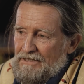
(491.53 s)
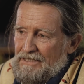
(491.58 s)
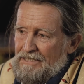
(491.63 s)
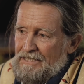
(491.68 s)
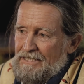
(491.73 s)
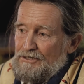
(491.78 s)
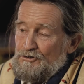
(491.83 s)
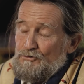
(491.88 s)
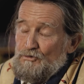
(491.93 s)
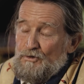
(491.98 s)

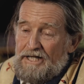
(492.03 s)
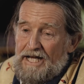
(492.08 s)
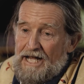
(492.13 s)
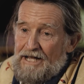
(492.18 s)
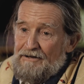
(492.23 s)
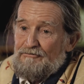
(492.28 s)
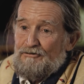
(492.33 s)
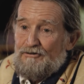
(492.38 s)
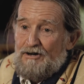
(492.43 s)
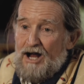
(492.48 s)
It's
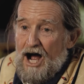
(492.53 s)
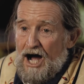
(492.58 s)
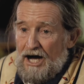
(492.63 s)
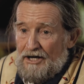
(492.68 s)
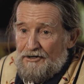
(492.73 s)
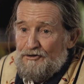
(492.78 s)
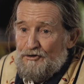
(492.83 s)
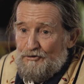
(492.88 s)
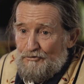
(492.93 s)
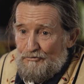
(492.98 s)
whatever
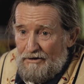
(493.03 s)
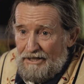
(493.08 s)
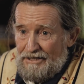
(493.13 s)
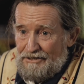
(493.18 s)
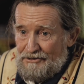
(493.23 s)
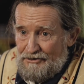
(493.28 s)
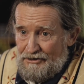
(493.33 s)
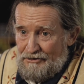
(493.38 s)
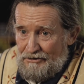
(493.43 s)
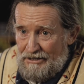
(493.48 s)

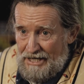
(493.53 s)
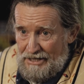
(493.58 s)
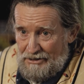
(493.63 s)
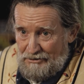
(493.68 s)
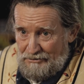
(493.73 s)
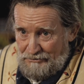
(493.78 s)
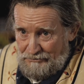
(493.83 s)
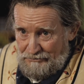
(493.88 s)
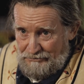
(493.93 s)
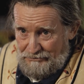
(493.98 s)
underwrites their
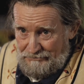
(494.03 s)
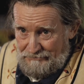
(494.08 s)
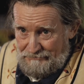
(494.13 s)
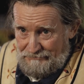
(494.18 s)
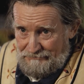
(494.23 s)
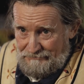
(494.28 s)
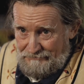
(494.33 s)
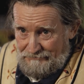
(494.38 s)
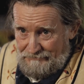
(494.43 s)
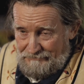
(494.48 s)
health.
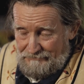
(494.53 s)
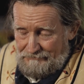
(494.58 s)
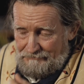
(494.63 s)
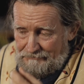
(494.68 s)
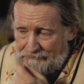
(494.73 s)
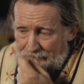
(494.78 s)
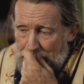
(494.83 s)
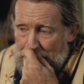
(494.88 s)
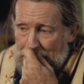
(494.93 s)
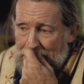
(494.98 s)

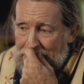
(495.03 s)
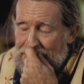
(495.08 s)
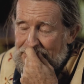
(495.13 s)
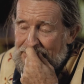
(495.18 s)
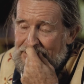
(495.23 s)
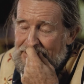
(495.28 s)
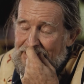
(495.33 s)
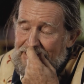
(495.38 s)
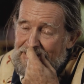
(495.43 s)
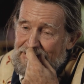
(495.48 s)
And in
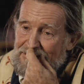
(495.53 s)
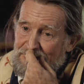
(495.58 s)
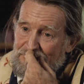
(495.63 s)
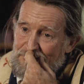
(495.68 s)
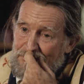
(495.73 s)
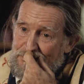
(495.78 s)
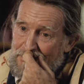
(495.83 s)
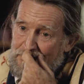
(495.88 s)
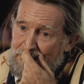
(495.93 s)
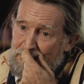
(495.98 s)
the case of
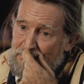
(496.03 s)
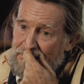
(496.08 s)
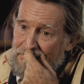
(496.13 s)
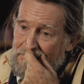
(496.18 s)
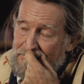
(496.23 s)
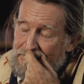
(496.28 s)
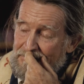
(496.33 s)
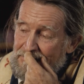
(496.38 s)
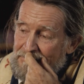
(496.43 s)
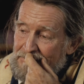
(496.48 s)
sheep,
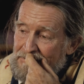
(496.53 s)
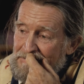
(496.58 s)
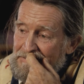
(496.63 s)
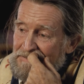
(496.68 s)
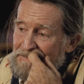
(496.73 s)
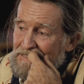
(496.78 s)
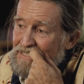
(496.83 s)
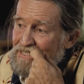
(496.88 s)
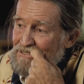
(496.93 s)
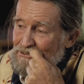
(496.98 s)

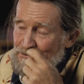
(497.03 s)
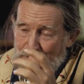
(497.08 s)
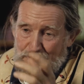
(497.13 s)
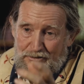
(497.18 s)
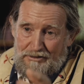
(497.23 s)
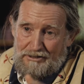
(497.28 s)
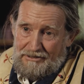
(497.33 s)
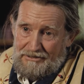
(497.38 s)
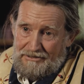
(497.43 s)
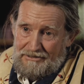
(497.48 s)

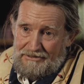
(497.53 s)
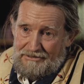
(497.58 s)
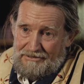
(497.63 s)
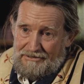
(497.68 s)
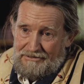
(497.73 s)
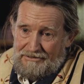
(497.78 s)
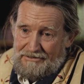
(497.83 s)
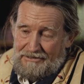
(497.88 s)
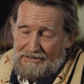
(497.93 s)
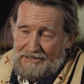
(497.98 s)
historically,
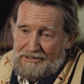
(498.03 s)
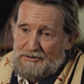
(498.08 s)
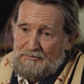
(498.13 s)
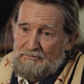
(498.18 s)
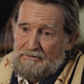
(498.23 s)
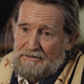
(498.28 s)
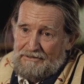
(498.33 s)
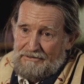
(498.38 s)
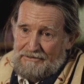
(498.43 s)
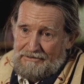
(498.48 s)
it's
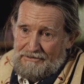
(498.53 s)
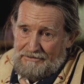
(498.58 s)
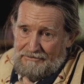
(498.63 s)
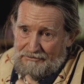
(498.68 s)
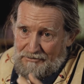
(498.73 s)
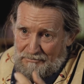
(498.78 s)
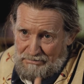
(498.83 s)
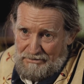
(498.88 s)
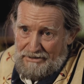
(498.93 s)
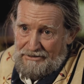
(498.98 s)
been
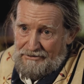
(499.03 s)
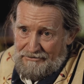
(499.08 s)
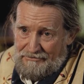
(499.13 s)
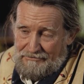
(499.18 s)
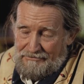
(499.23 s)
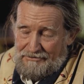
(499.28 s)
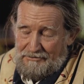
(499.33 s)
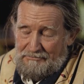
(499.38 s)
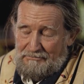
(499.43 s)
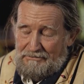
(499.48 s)
the
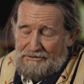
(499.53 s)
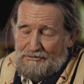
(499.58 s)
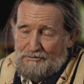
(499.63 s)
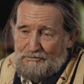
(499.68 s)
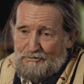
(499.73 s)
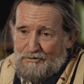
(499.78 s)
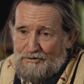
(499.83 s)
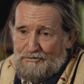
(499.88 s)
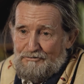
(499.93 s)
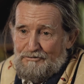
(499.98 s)
predator, it's been the
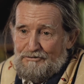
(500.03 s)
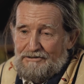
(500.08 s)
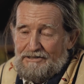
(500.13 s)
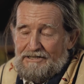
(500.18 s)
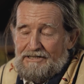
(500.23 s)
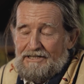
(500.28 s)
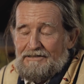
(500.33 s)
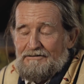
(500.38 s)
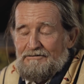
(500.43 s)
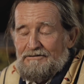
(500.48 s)
wolf or the
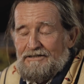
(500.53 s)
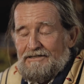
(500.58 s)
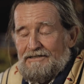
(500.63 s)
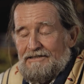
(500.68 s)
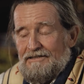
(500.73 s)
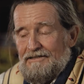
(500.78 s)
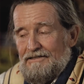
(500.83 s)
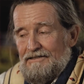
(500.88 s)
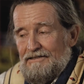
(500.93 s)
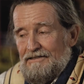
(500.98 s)
coyote.
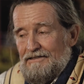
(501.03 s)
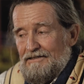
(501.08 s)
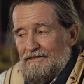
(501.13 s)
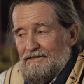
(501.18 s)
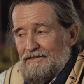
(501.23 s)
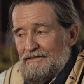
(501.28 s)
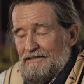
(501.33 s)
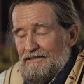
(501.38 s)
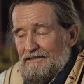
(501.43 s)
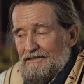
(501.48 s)

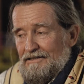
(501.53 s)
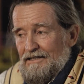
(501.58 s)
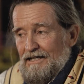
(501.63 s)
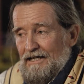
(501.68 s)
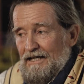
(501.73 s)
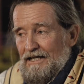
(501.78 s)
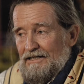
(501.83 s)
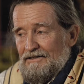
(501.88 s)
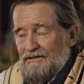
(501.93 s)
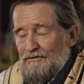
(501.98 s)

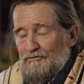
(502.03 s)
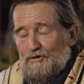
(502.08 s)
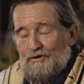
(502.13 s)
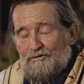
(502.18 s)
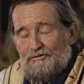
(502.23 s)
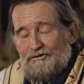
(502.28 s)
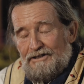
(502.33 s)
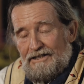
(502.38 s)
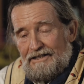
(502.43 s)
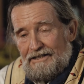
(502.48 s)
And the
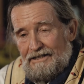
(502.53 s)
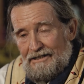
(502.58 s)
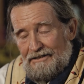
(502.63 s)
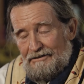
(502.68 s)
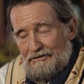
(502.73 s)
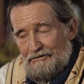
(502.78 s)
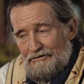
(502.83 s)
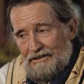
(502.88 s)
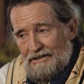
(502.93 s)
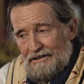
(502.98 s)
wolf and the
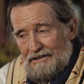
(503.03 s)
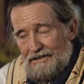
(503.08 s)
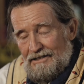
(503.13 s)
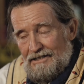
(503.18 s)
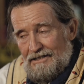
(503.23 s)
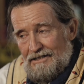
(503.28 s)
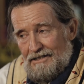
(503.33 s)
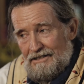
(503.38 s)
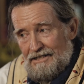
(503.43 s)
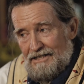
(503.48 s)
coyote
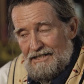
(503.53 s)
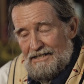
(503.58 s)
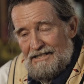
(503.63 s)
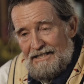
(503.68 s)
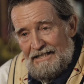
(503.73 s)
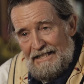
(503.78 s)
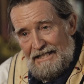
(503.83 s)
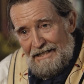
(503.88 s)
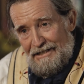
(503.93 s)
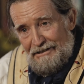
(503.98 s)

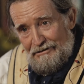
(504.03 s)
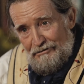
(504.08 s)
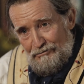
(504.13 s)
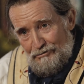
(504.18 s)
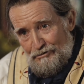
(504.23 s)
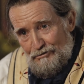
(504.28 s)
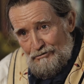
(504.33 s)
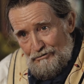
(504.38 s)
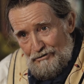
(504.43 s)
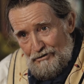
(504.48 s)
sees
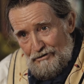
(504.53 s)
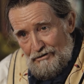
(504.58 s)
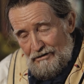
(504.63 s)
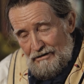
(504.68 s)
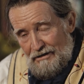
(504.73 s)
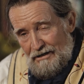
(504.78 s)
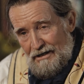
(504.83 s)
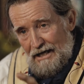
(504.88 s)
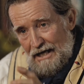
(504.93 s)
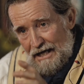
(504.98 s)
to the
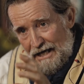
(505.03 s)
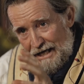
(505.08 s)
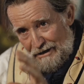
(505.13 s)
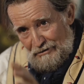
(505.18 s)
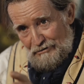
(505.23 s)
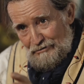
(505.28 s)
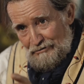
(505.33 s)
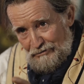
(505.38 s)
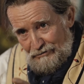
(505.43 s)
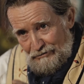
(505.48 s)

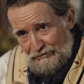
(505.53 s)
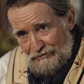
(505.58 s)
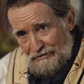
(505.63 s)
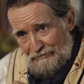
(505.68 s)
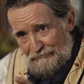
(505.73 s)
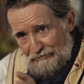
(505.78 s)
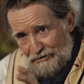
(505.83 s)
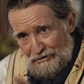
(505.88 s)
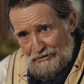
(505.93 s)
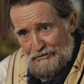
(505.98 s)
health
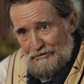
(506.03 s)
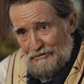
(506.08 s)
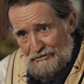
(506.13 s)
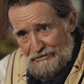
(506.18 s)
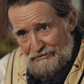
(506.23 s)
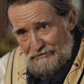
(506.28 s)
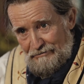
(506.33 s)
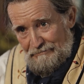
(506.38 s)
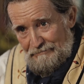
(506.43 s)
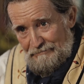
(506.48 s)
of the herd,